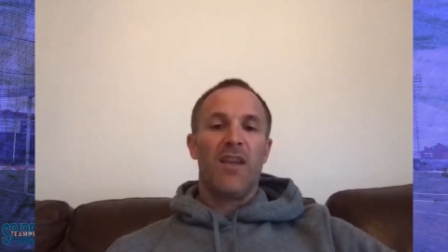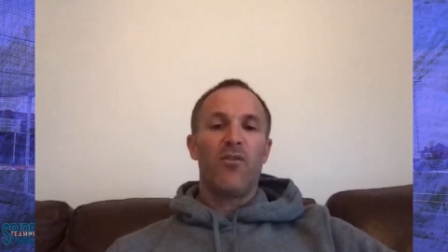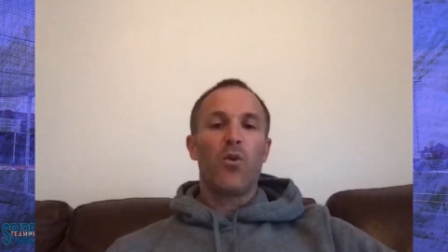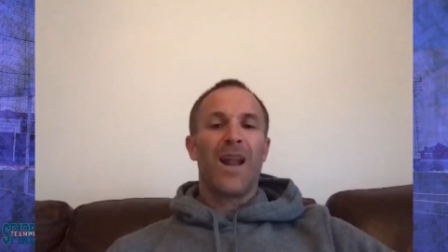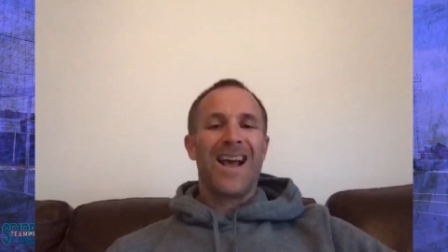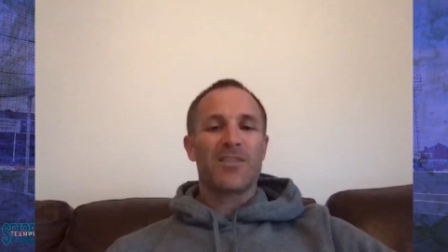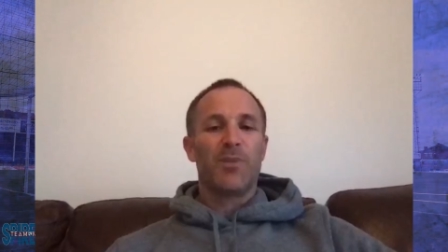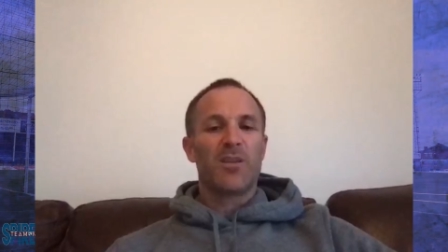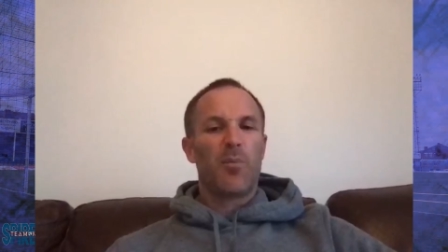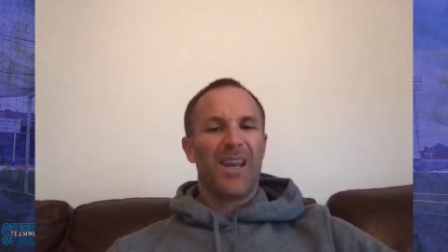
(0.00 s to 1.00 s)
If you were going to ask
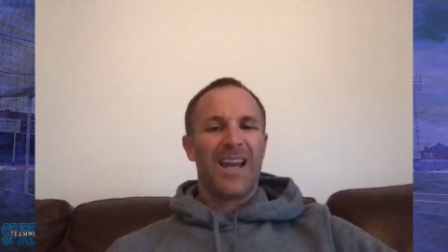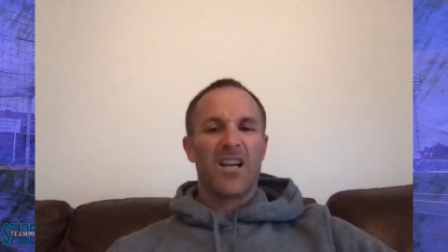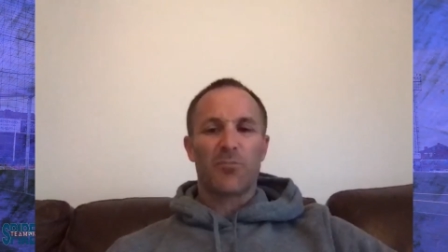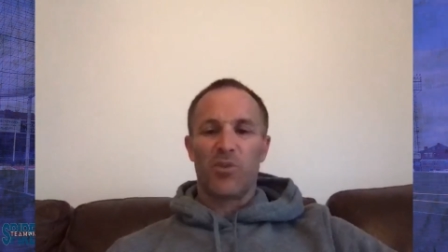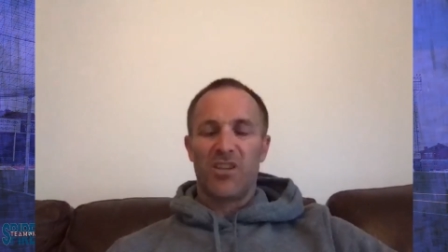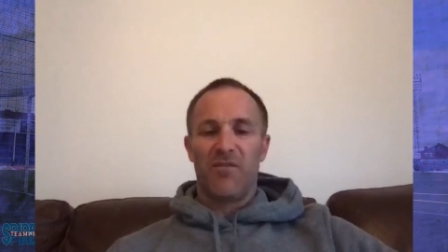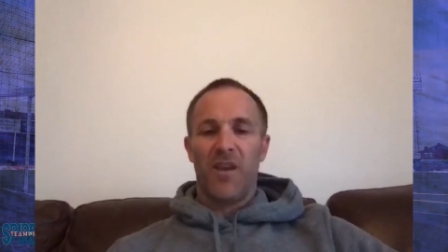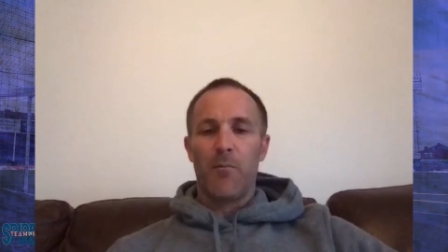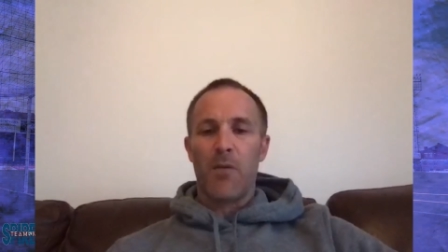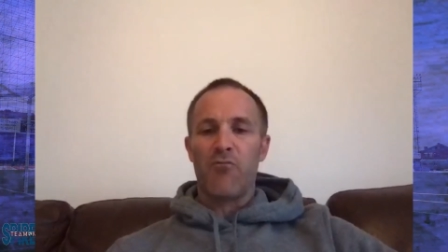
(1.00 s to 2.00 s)
me to pick out
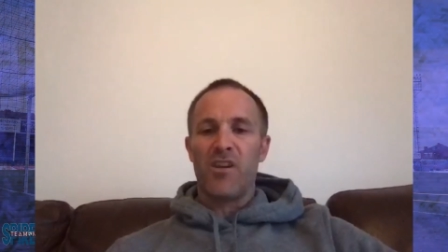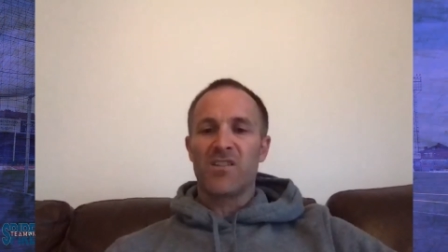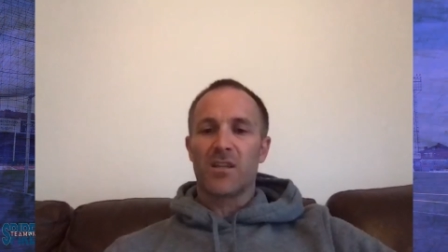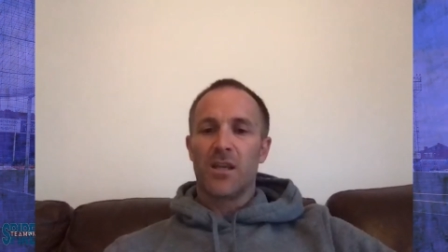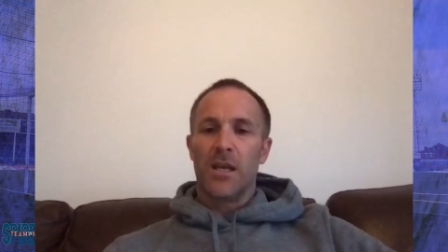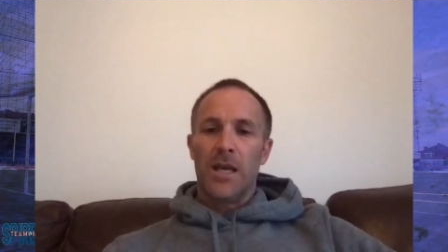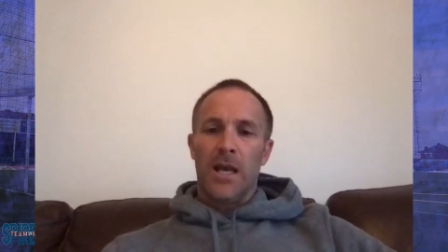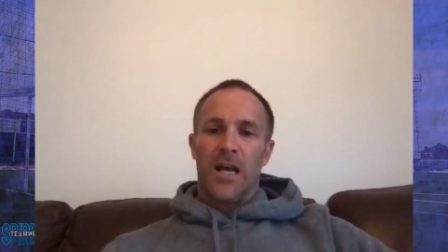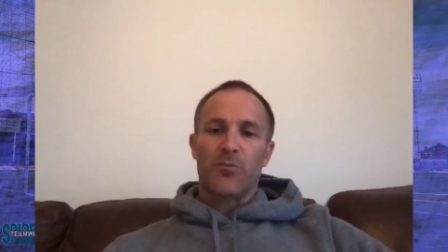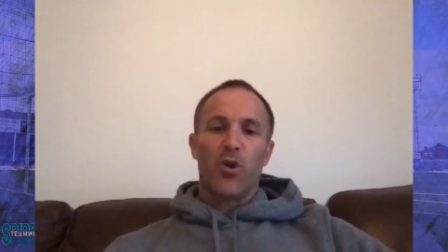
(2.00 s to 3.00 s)
specific memories,
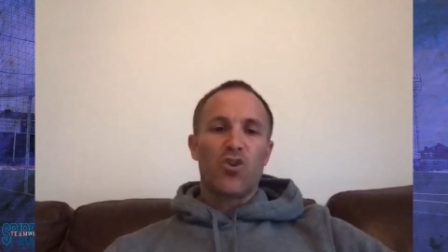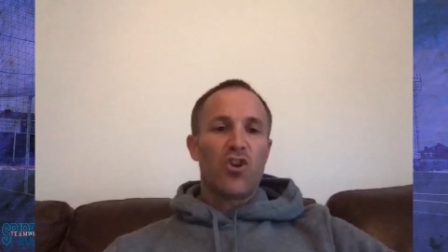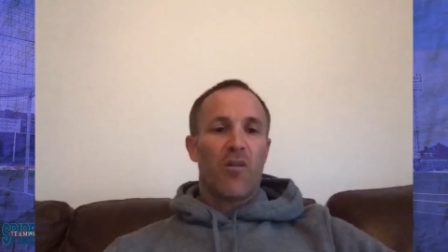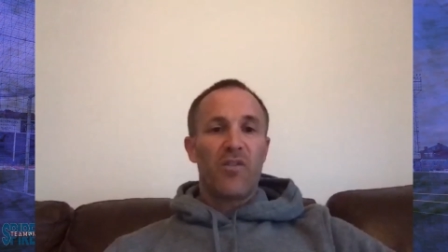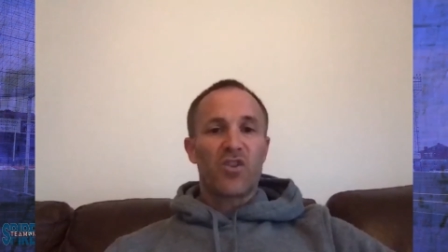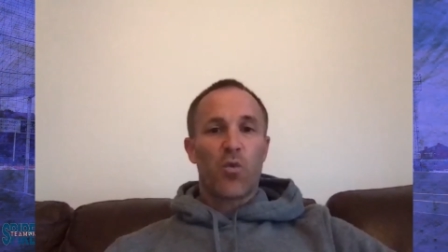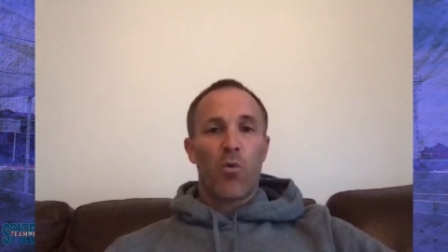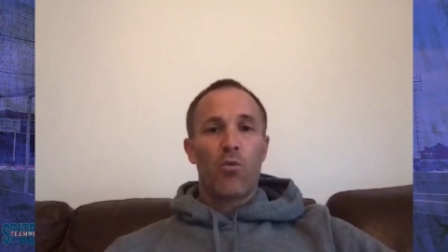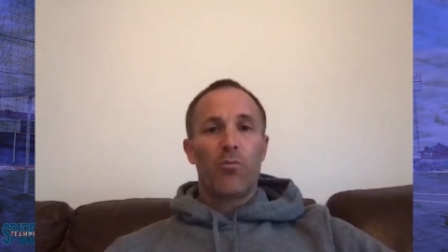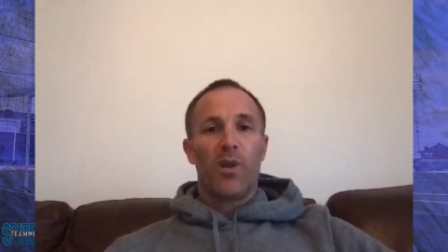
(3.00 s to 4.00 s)
I suppose the obvious
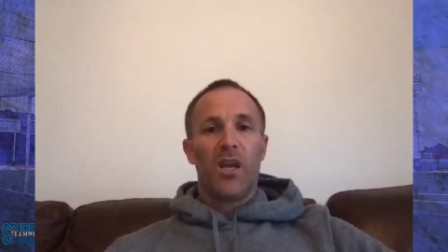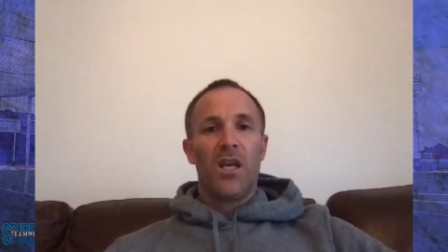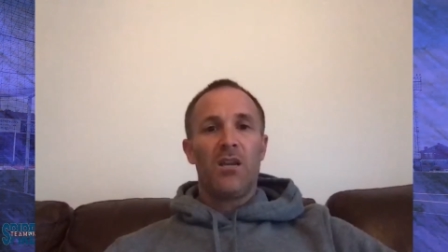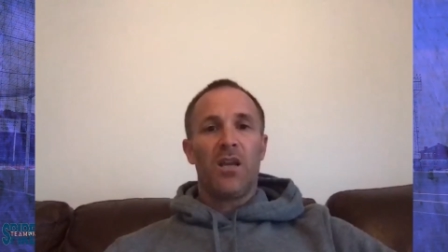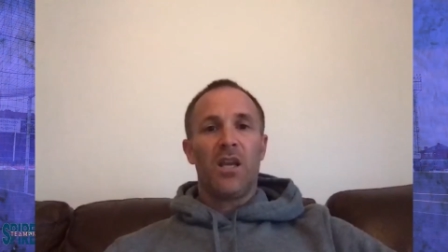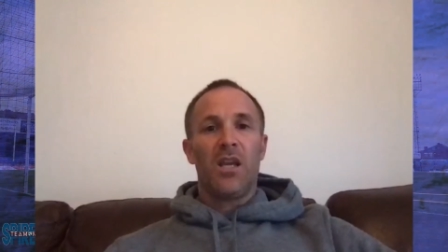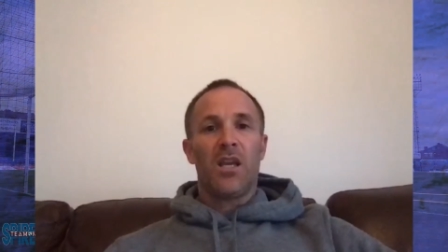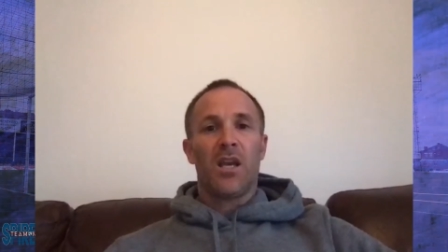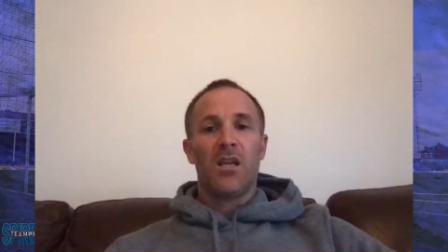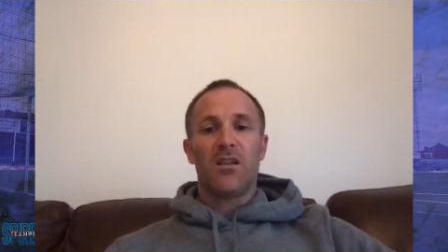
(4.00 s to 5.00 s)
one would be
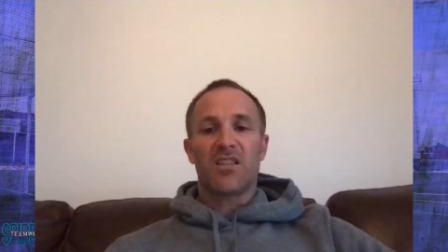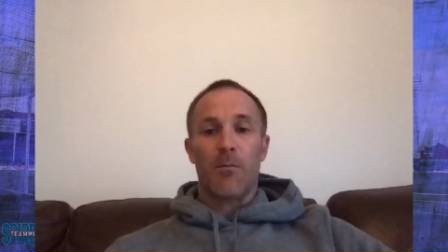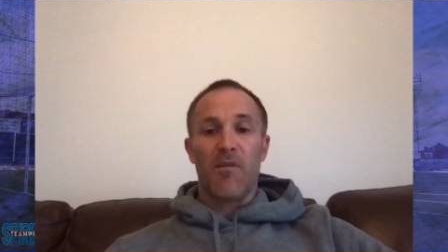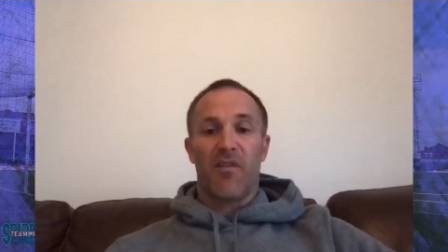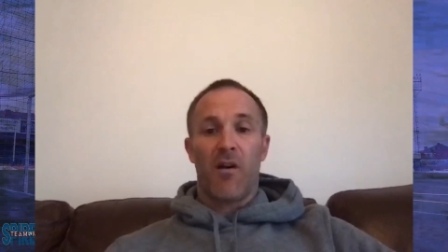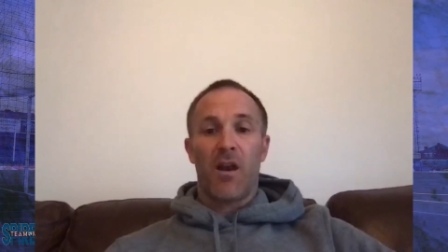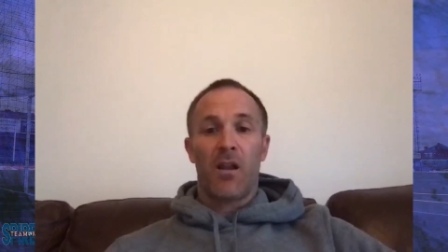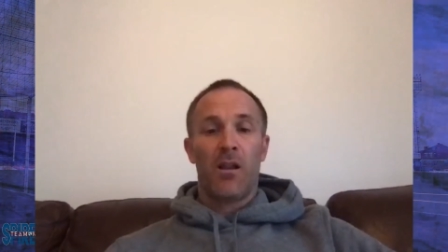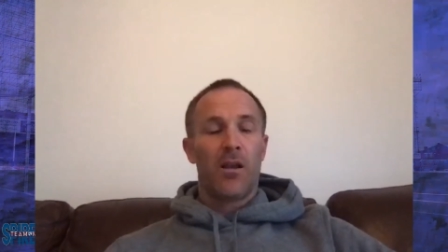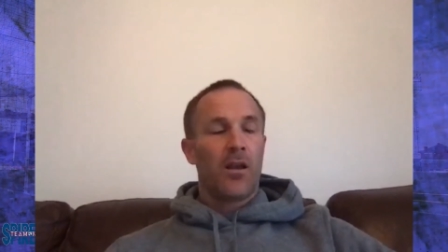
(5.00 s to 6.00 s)
the
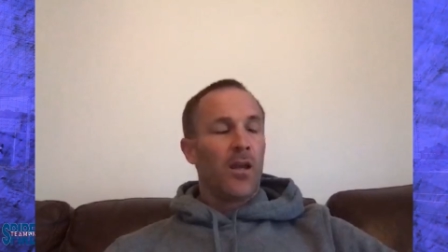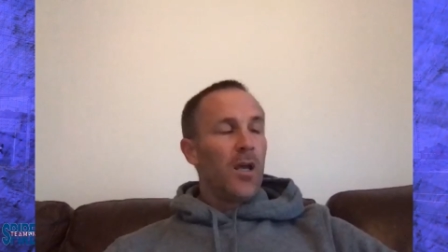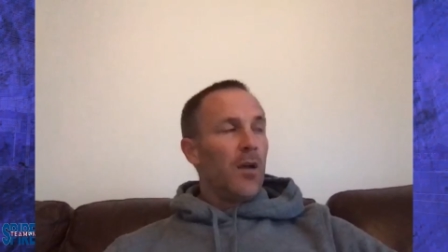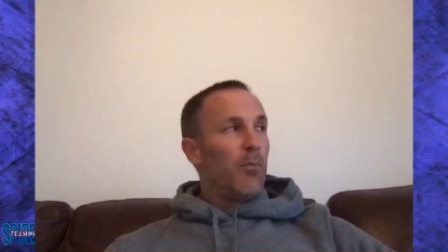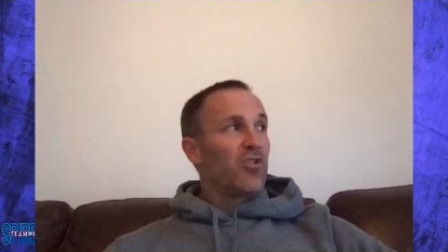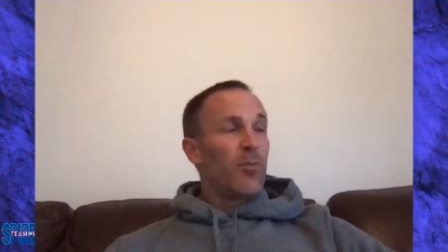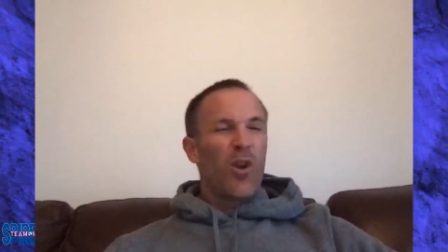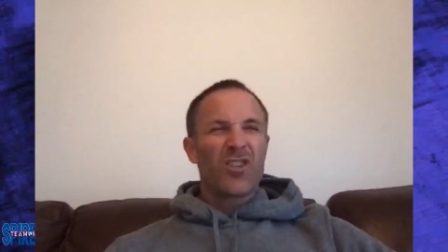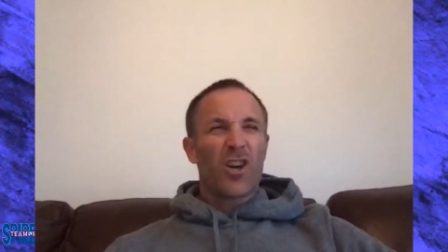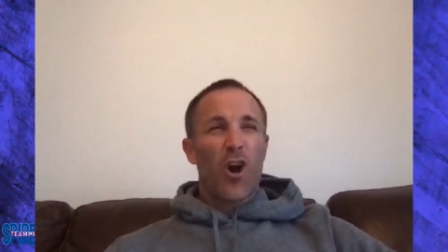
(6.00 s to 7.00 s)
semi-final. But to be
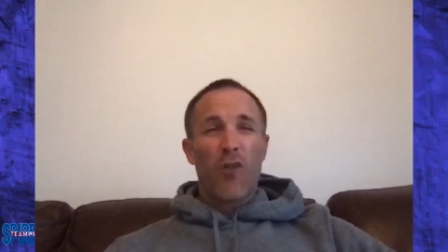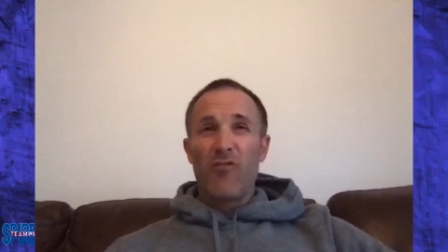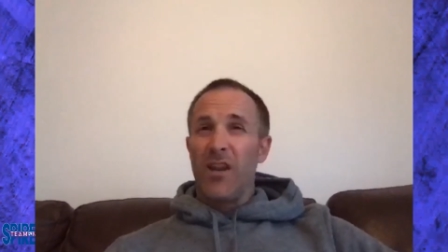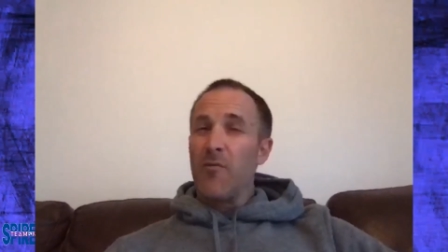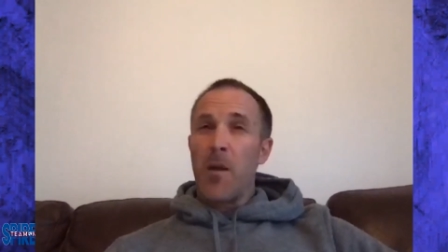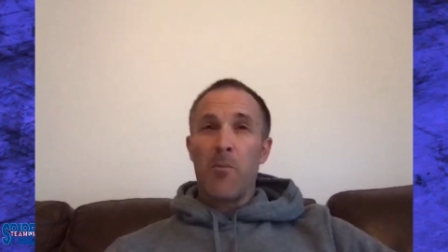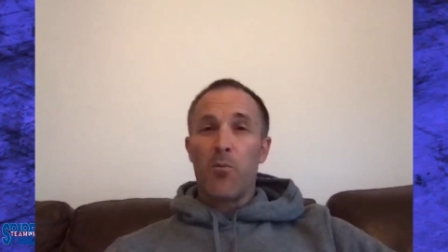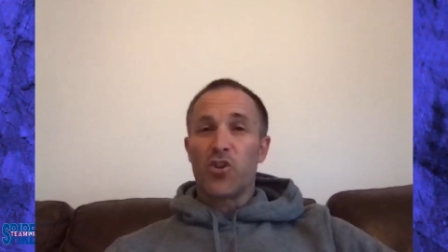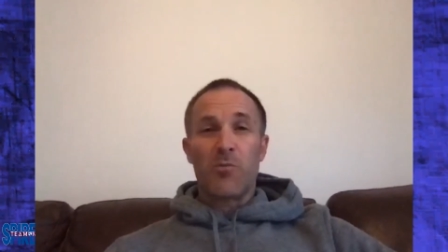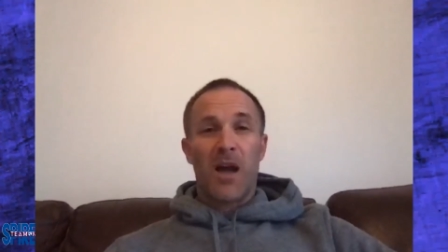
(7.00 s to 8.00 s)
honest, I can't really remember
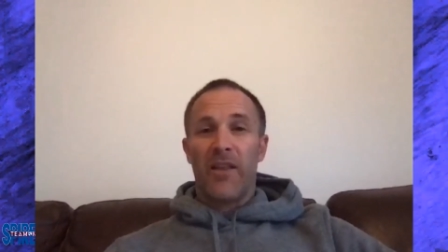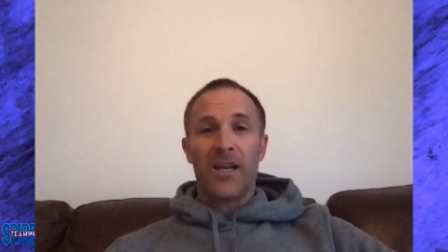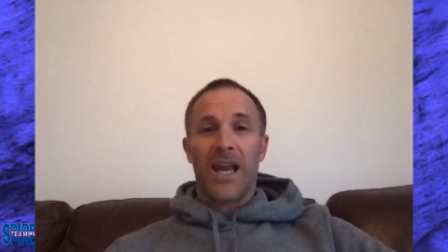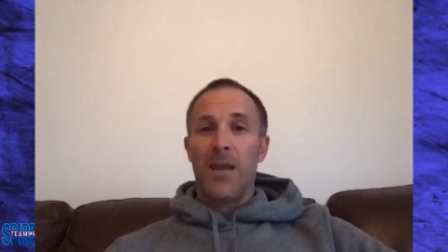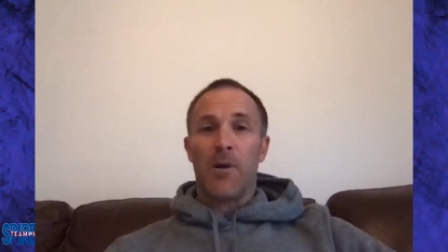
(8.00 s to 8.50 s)
much about that game.